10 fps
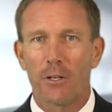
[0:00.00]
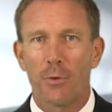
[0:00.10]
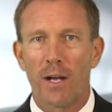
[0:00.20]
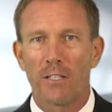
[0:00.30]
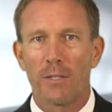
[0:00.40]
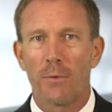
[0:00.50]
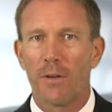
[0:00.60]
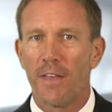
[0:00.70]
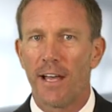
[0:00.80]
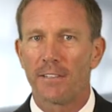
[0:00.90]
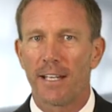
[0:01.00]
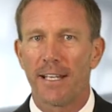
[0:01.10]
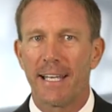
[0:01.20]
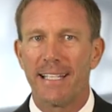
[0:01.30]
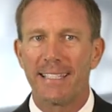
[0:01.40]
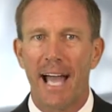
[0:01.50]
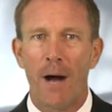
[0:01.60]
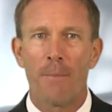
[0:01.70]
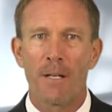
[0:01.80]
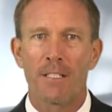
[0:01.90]
question worth asking is
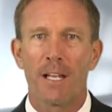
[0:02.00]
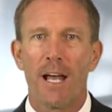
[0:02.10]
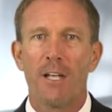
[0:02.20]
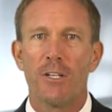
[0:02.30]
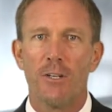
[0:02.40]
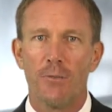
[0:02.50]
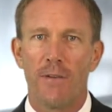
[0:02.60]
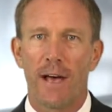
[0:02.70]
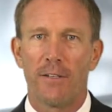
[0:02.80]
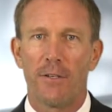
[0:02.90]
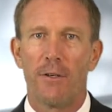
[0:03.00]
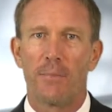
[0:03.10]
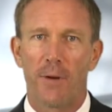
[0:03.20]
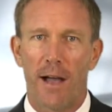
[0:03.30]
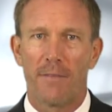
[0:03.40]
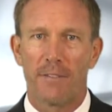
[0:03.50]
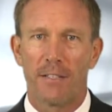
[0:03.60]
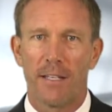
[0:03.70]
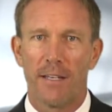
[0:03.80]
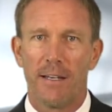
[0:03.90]
how much do you value your
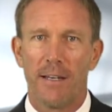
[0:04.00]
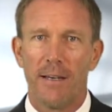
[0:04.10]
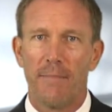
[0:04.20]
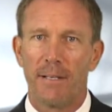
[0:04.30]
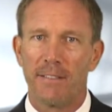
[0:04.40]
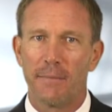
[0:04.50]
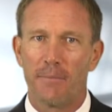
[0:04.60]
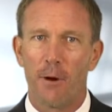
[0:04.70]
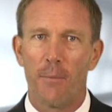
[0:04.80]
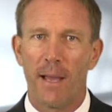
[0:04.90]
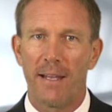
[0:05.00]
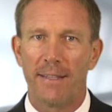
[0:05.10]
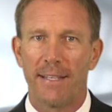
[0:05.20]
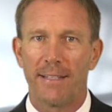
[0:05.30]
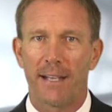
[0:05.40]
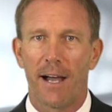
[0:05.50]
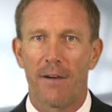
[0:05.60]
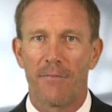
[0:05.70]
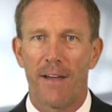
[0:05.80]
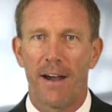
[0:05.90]
privacy? Because in probate, the entire
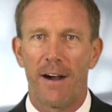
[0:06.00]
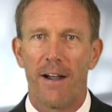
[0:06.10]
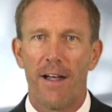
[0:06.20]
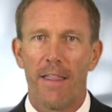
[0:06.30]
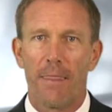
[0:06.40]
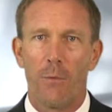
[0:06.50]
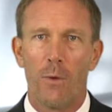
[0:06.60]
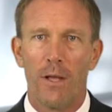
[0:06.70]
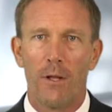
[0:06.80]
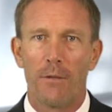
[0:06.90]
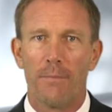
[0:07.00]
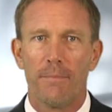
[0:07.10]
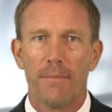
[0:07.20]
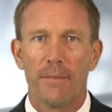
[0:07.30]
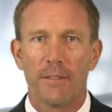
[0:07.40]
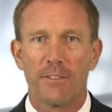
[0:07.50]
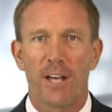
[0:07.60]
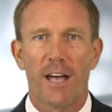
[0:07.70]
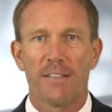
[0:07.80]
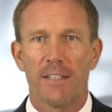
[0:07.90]
affair, the will, the
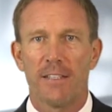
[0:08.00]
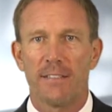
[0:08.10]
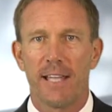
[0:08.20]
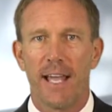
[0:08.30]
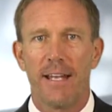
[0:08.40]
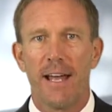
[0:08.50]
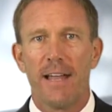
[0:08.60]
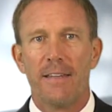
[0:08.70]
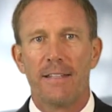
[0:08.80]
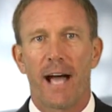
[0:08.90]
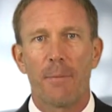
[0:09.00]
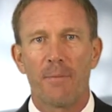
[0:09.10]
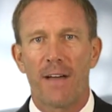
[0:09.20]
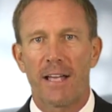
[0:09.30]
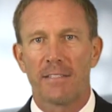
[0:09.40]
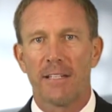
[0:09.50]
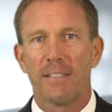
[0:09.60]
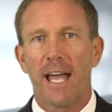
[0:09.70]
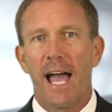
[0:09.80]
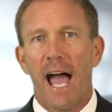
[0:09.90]
size of the estate, the type of assets,
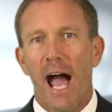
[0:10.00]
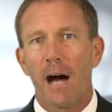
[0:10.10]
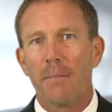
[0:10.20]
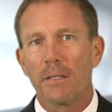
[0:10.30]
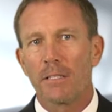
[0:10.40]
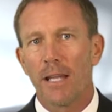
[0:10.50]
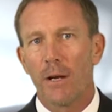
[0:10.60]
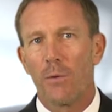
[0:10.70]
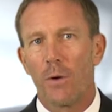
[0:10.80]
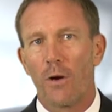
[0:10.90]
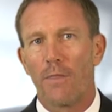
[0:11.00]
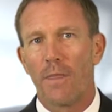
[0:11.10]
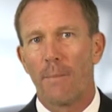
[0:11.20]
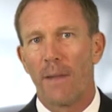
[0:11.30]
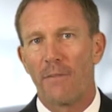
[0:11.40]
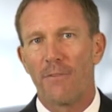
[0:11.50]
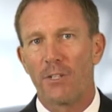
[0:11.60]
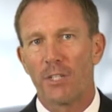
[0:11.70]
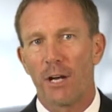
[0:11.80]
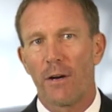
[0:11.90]
how much they are worth, the
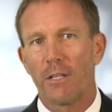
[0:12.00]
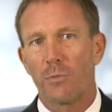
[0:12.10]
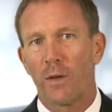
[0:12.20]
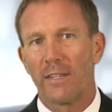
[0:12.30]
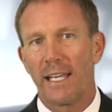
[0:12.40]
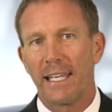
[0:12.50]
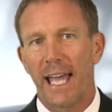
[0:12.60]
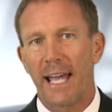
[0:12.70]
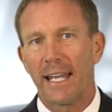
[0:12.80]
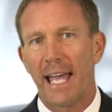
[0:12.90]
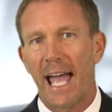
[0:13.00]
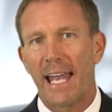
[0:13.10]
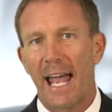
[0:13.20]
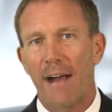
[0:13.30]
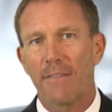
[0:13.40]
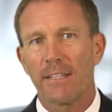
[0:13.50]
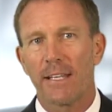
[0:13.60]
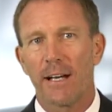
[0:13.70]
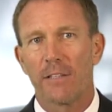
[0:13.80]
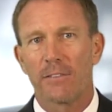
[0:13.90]
beneficiaries, what they get, and everything
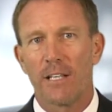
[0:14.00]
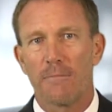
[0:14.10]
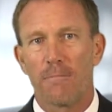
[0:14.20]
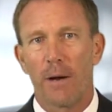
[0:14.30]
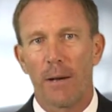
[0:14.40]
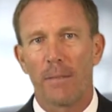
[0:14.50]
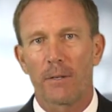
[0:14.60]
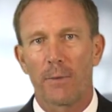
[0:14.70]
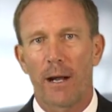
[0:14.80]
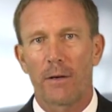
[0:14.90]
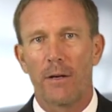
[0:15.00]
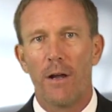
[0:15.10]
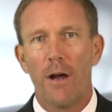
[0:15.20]
else is public record